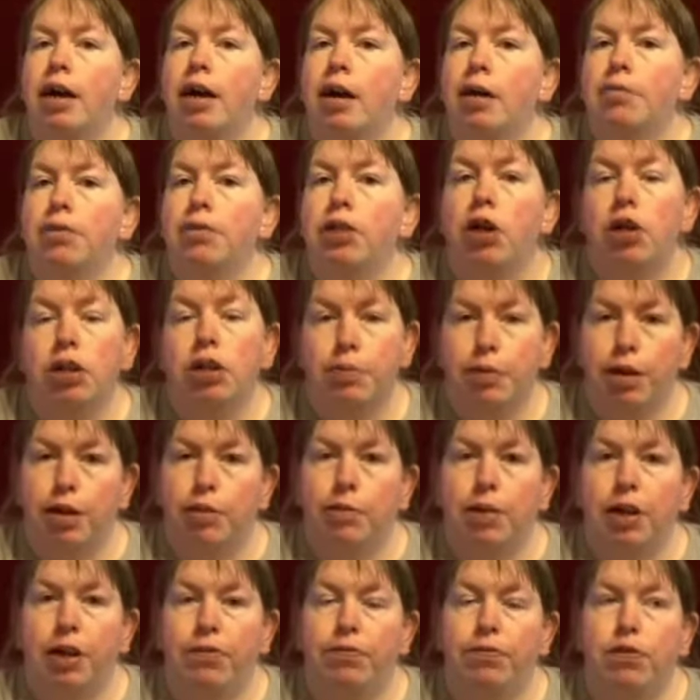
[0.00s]
Not at the
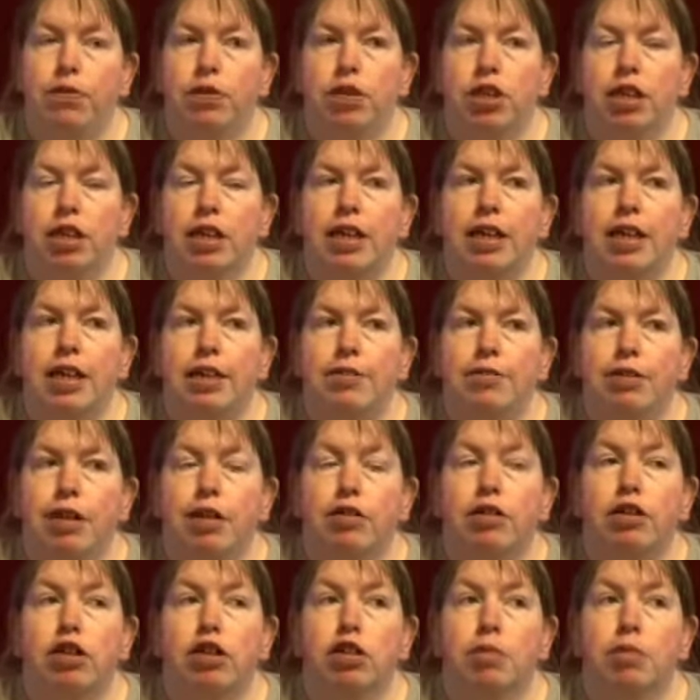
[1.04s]
moment, unfortunately, even though
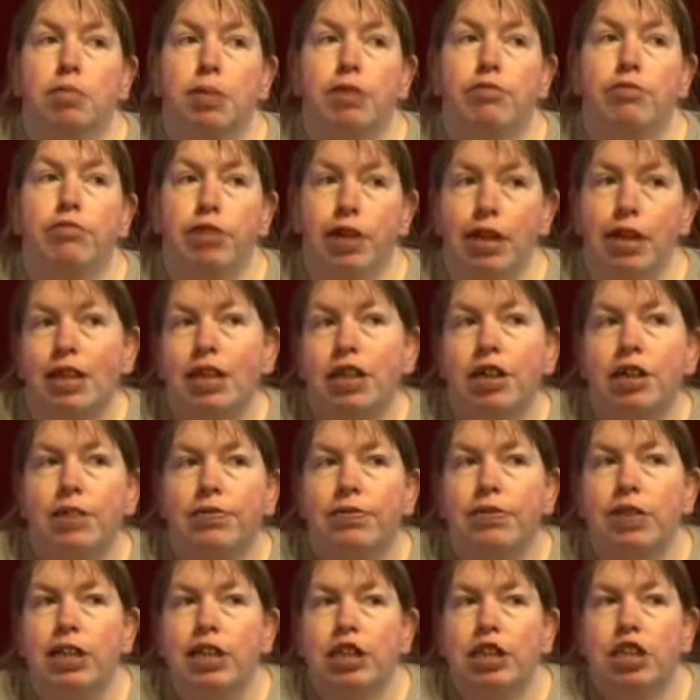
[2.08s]
it could have been really
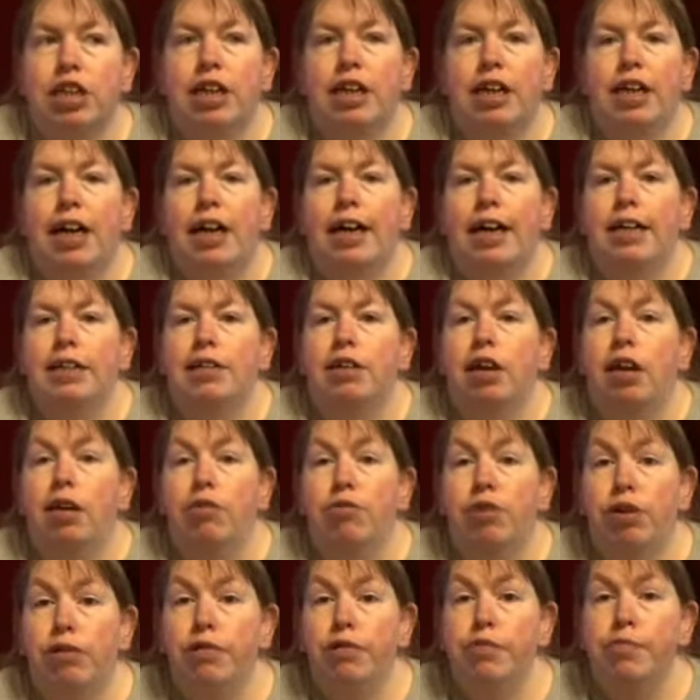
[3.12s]
useful this year, as
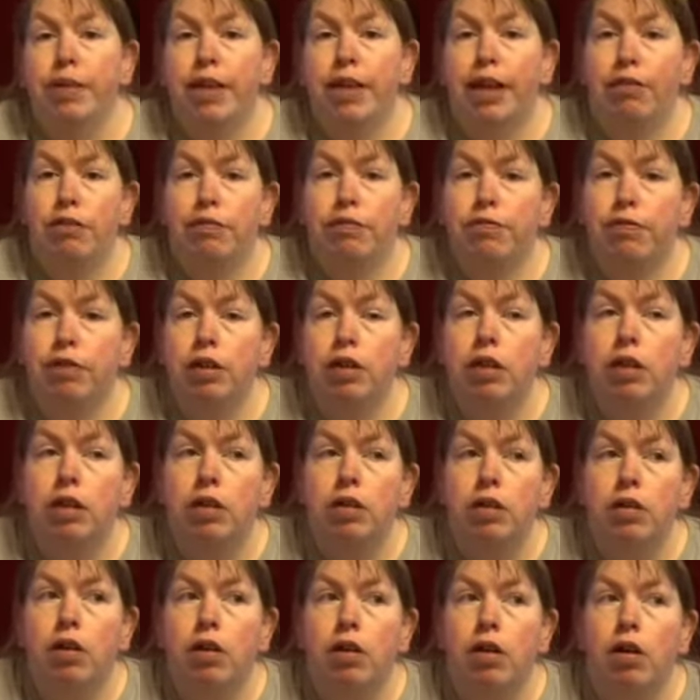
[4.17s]
we will be out
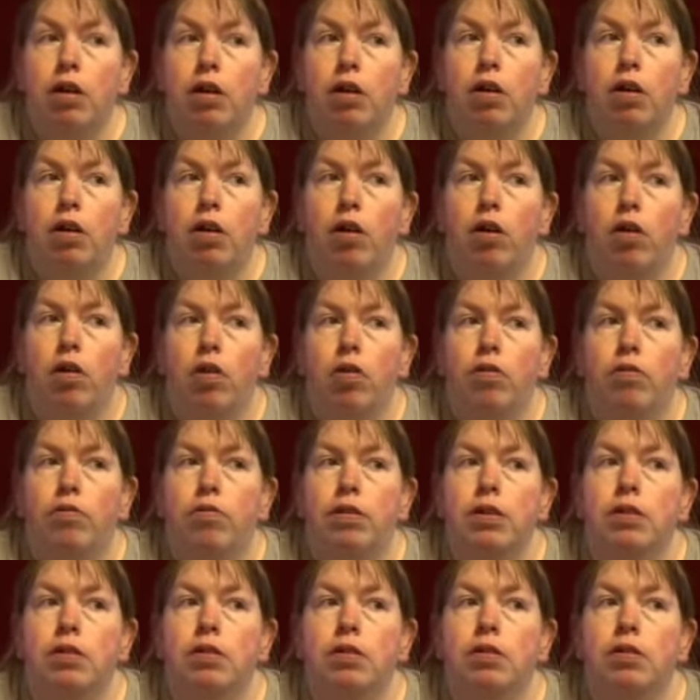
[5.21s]
of
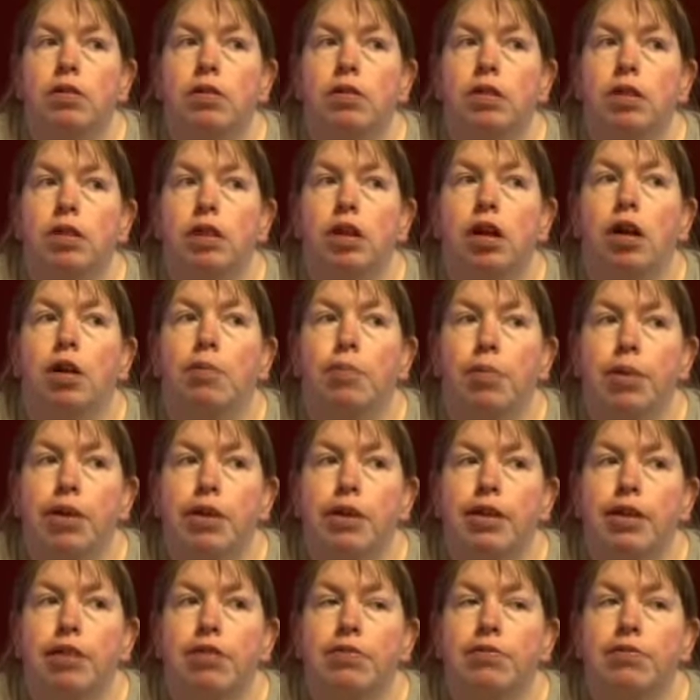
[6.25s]
car boot
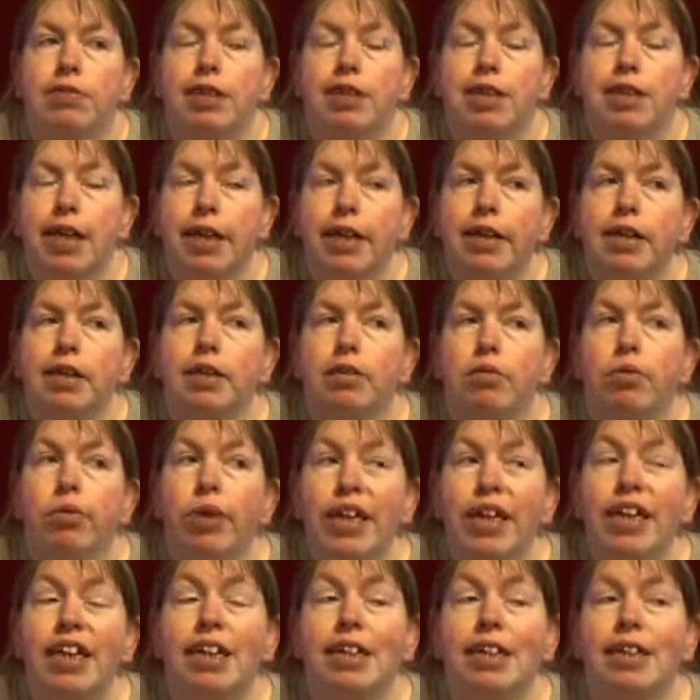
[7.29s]
sales for 6
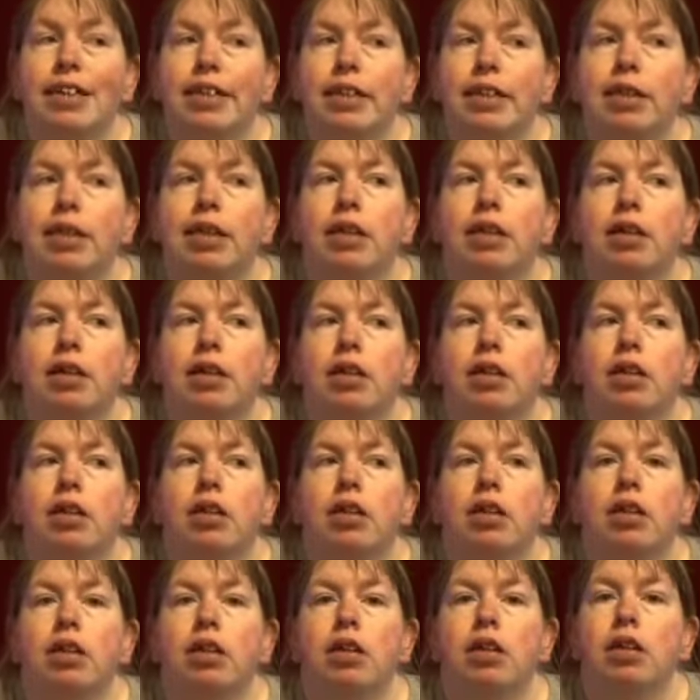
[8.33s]
weeks.
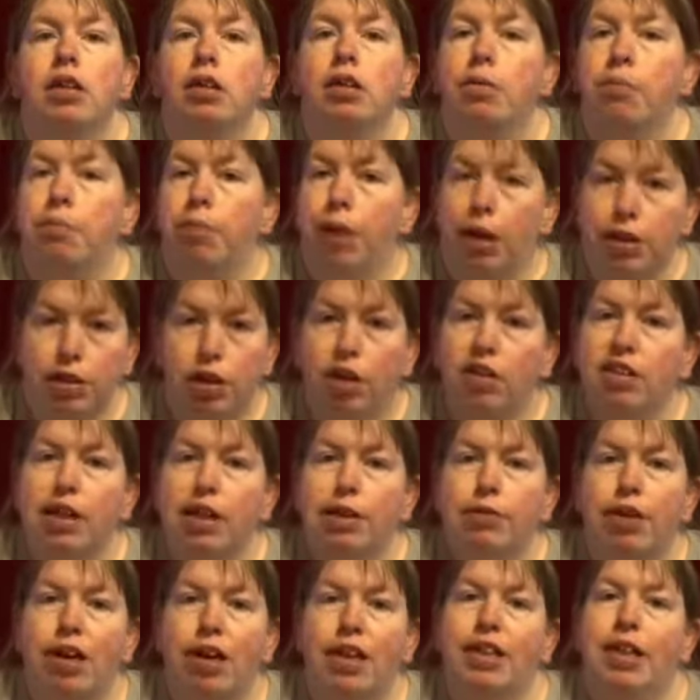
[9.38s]
But I can't say
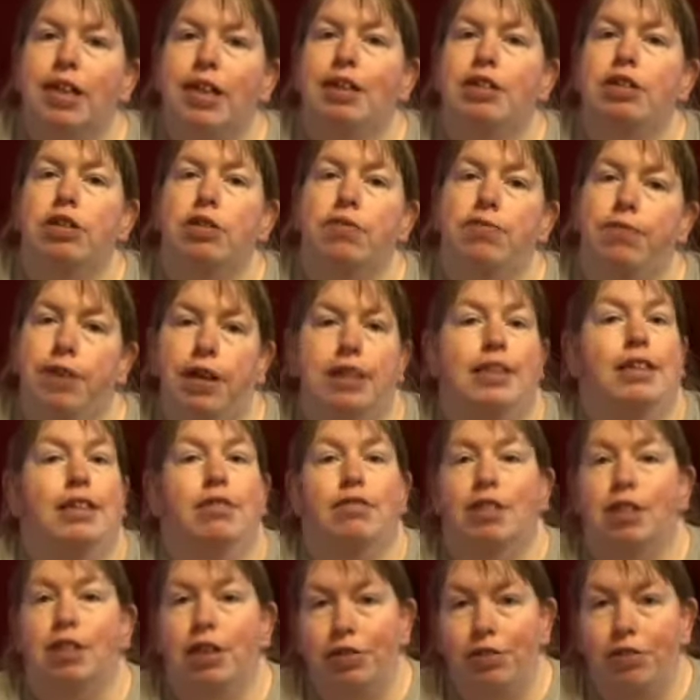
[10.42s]
why yet. You'll find out
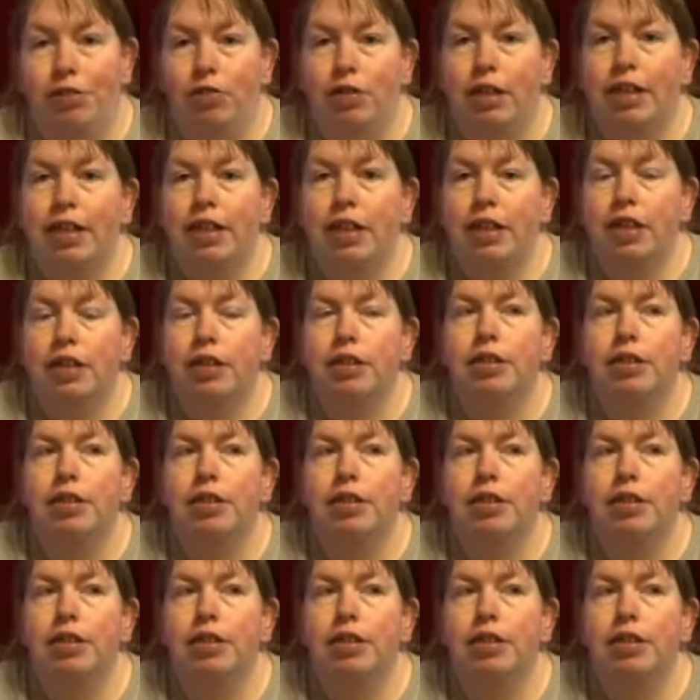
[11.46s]
sooner or later.